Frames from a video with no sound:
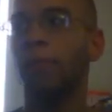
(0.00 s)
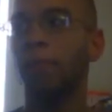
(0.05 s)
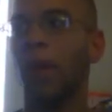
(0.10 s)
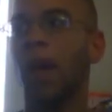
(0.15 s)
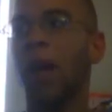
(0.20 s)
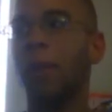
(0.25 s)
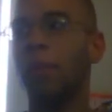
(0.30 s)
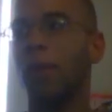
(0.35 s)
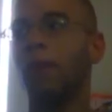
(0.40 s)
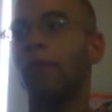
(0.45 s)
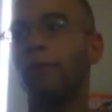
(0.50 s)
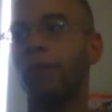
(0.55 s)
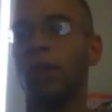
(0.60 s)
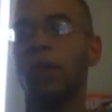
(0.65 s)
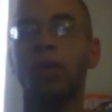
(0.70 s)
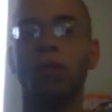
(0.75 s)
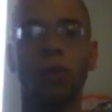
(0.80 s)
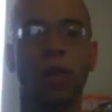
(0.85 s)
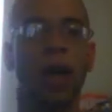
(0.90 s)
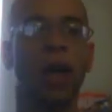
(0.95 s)
made me
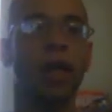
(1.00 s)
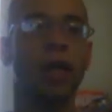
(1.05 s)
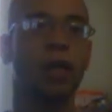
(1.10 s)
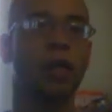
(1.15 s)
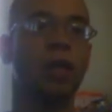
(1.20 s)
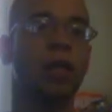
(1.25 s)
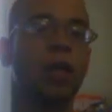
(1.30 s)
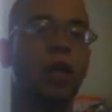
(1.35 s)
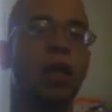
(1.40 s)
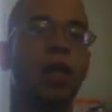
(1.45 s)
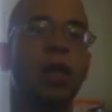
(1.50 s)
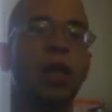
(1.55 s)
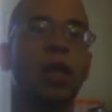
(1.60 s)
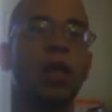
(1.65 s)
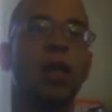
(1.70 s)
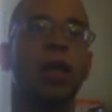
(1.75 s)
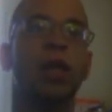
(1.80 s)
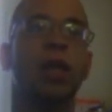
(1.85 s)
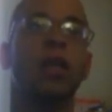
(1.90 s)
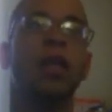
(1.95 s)
feel like
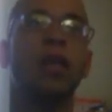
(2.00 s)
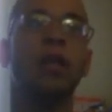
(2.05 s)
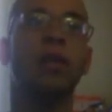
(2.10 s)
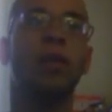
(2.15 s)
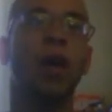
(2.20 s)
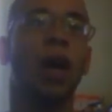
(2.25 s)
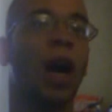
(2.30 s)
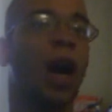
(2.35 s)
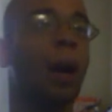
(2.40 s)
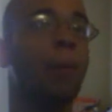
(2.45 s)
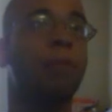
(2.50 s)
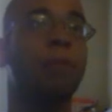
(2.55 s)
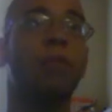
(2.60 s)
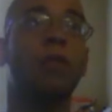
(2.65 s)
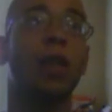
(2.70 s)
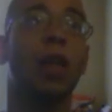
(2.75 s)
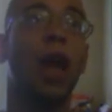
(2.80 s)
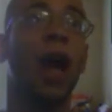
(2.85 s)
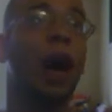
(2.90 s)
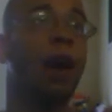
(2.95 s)

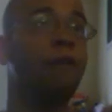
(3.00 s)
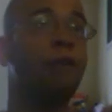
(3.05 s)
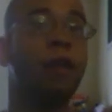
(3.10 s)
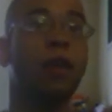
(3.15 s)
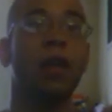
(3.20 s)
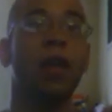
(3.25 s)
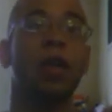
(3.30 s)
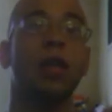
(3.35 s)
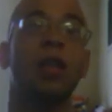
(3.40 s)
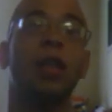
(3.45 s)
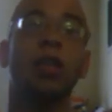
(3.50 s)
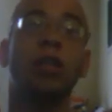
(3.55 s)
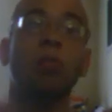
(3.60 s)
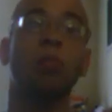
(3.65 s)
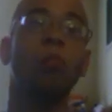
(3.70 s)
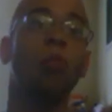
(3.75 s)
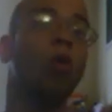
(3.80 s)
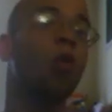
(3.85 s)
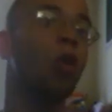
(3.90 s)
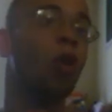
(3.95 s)
I feel like
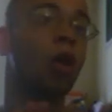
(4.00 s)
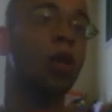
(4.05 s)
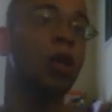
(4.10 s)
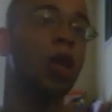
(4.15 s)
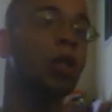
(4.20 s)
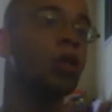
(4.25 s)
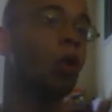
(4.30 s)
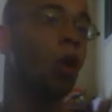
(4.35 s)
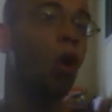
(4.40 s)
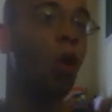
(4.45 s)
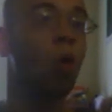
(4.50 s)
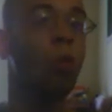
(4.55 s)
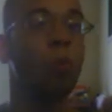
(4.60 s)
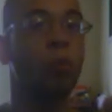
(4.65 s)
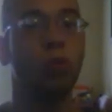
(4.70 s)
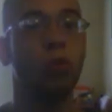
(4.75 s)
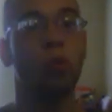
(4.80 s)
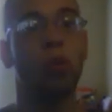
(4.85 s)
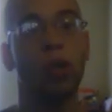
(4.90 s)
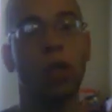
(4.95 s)
there's
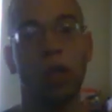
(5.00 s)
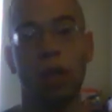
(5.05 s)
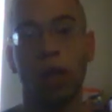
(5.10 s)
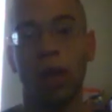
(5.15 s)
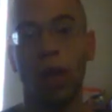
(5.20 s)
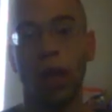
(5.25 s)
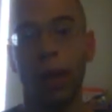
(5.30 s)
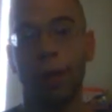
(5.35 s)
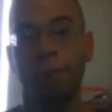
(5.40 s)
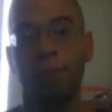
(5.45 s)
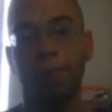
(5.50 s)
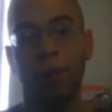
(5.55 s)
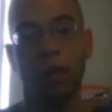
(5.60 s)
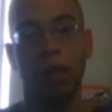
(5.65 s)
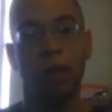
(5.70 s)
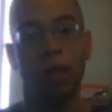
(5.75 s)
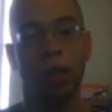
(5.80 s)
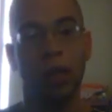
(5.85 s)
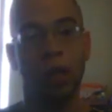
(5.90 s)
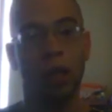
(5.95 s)
hope between
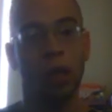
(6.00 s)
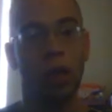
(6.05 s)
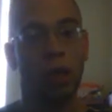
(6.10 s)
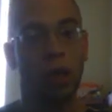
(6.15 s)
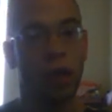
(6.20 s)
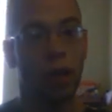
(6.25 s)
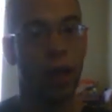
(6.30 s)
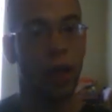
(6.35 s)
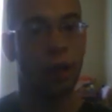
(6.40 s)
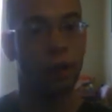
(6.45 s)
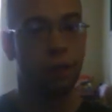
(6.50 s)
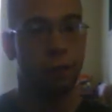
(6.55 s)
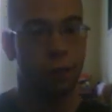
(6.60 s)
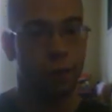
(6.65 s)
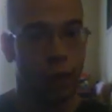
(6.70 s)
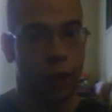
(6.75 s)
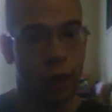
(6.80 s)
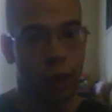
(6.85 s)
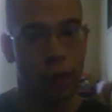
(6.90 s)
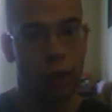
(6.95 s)
FP and
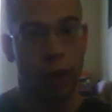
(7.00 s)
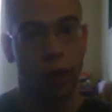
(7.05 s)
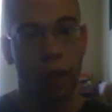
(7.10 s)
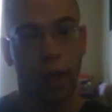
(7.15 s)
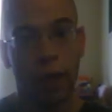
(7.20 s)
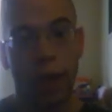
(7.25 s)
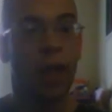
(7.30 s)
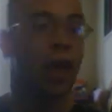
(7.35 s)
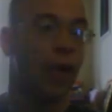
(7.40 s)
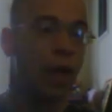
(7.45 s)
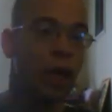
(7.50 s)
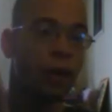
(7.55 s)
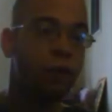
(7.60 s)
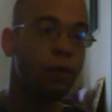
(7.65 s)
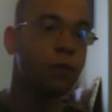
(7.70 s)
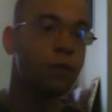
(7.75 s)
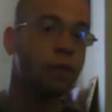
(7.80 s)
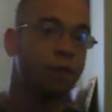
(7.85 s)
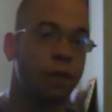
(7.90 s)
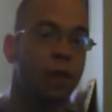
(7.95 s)
Finn. And
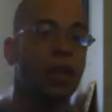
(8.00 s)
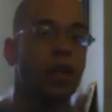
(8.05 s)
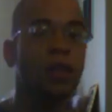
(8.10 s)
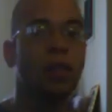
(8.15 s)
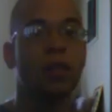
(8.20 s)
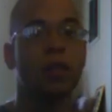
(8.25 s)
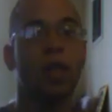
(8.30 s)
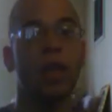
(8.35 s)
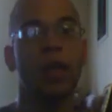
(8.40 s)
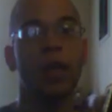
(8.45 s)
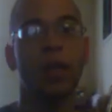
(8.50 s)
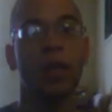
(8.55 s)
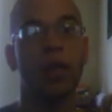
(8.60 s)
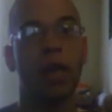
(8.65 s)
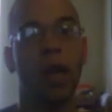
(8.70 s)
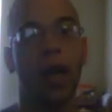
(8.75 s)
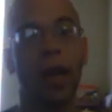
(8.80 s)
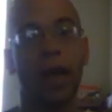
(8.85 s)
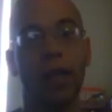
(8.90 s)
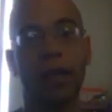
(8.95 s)
even Finn said
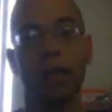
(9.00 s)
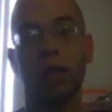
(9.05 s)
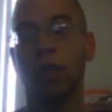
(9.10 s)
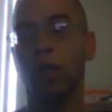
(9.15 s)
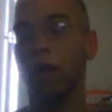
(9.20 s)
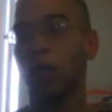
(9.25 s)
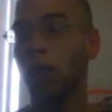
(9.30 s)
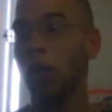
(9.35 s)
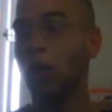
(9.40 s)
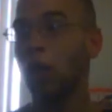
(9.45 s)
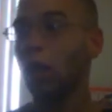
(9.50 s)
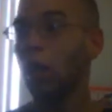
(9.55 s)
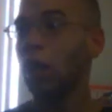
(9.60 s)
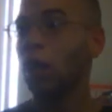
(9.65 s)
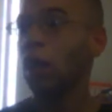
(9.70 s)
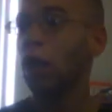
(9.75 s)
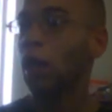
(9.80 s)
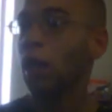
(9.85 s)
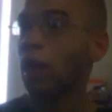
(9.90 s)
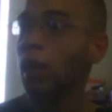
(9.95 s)
that
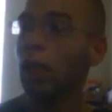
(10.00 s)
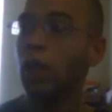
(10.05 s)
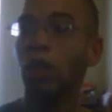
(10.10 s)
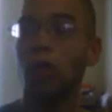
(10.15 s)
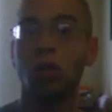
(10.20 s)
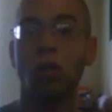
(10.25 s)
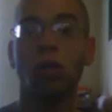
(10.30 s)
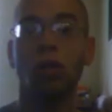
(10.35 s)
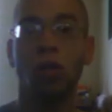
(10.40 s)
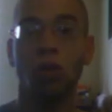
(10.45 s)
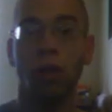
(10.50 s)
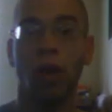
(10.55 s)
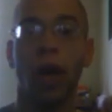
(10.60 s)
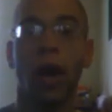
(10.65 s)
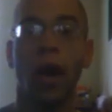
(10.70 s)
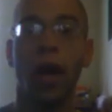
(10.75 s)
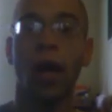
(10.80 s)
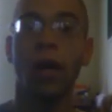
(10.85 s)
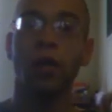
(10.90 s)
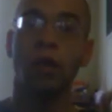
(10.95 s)
he's gonna
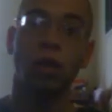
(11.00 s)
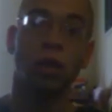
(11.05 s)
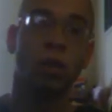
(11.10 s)
try